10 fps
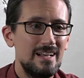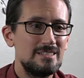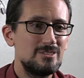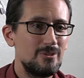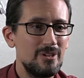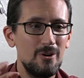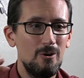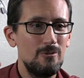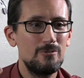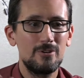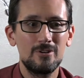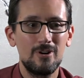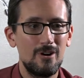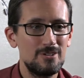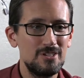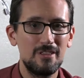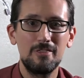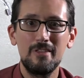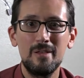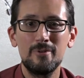And so the overarching
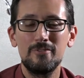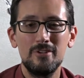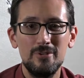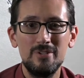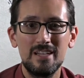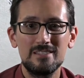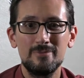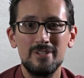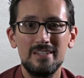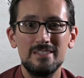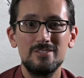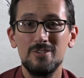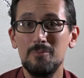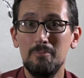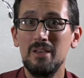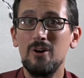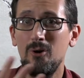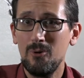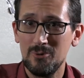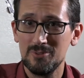theme of the New Testament is to
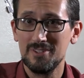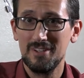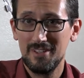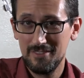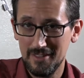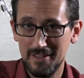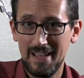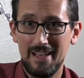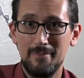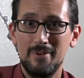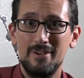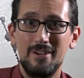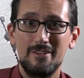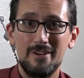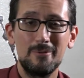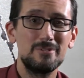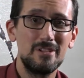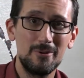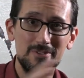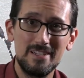behold the Lamb, right?
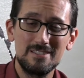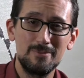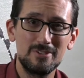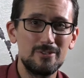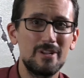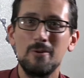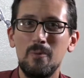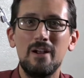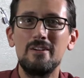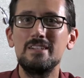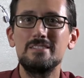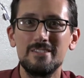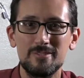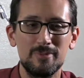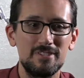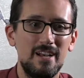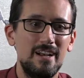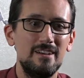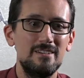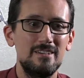Whereas the Old Testament is looking, where is this
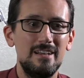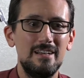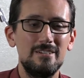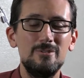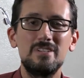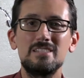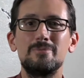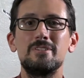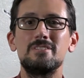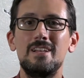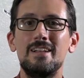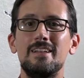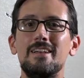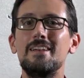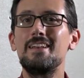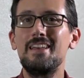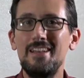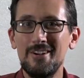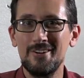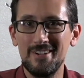Messiah? New Testament is saying,
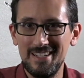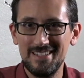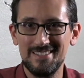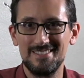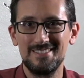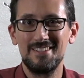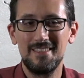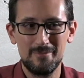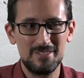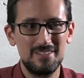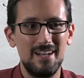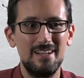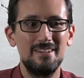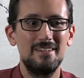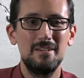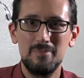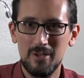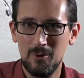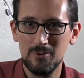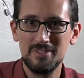here is the Messiah.
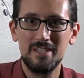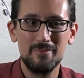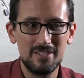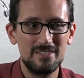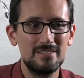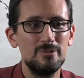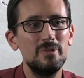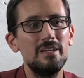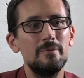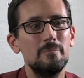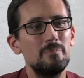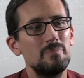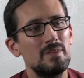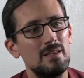Behold him, listen to him.